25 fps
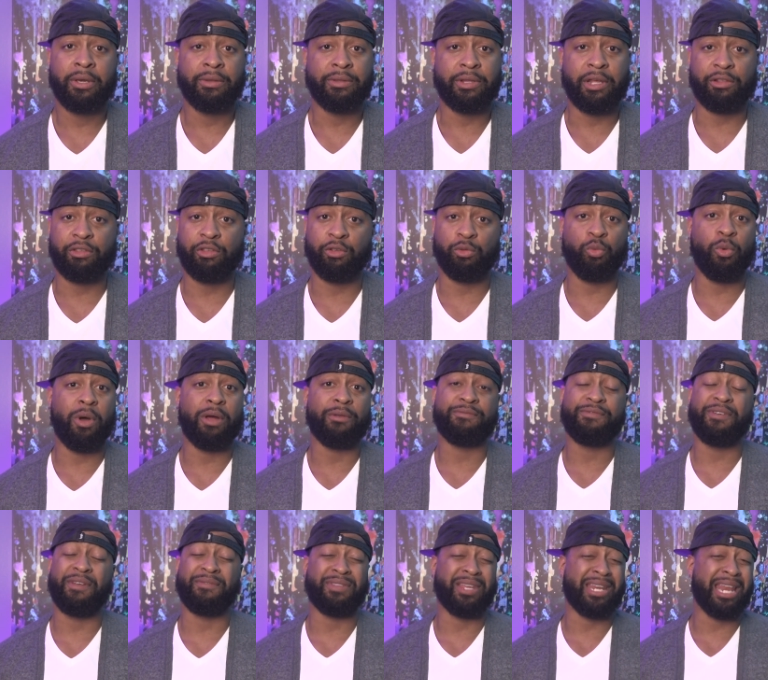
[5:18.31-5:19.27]
This was
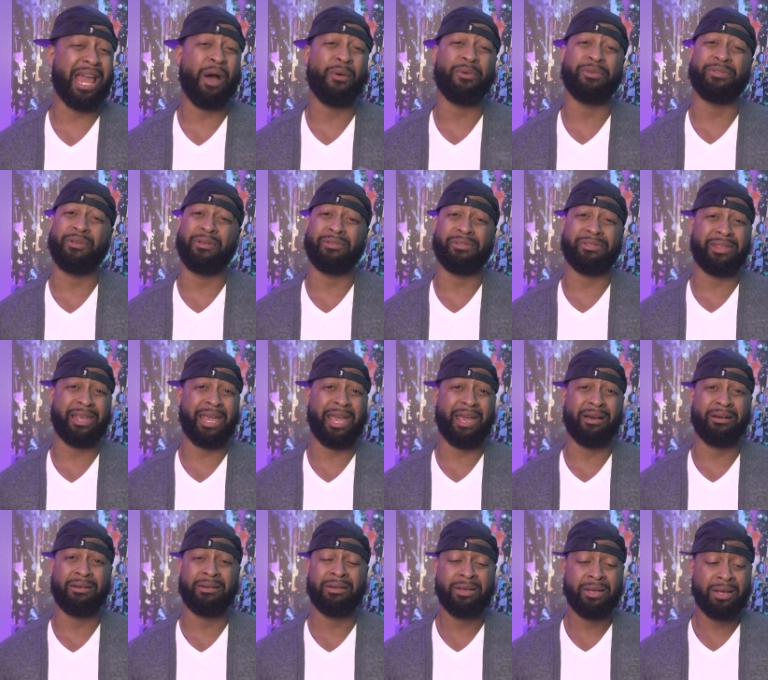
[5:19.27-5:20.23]
$150 and that was on
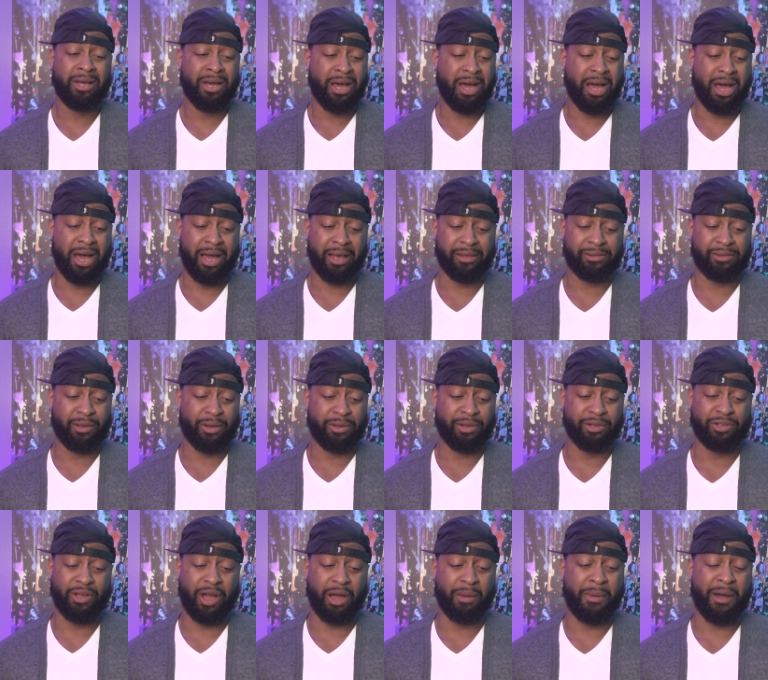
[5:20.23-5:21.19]
sale. So
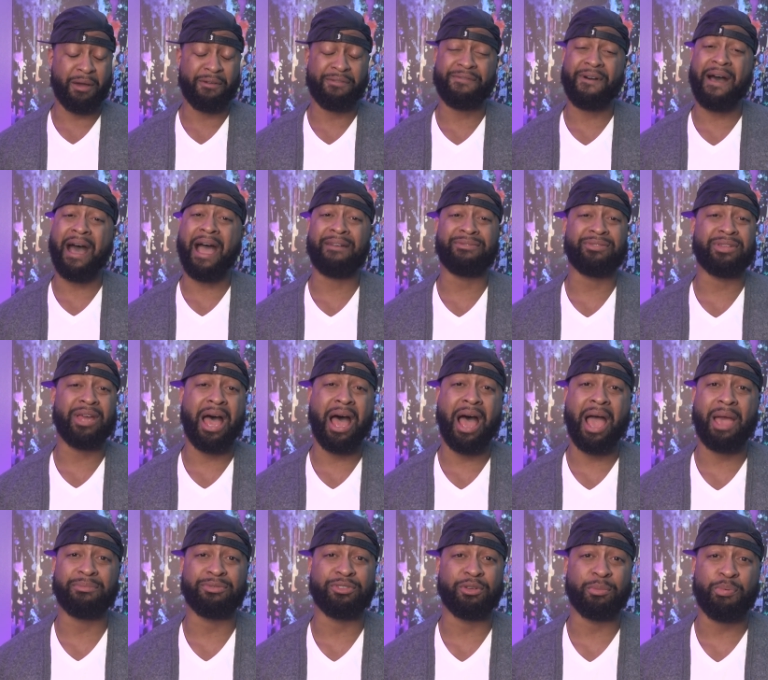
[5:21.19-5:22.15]
you're talking about 5
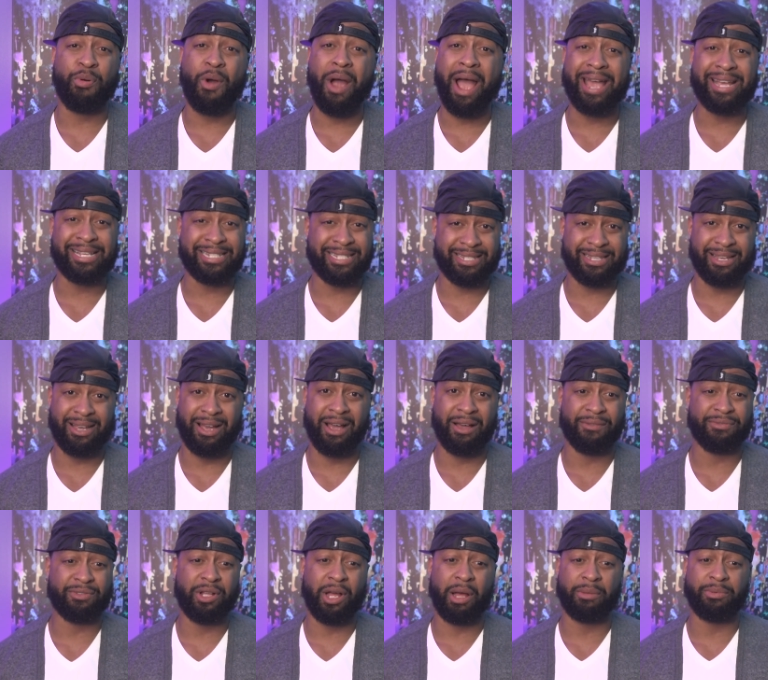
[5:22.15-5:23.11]
times the price
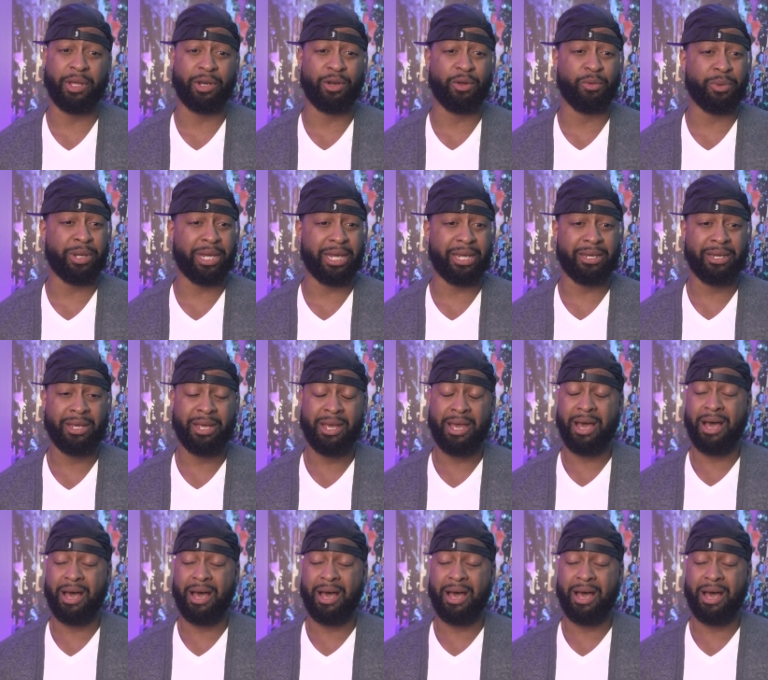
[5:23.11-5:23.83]
of Club de Nuit.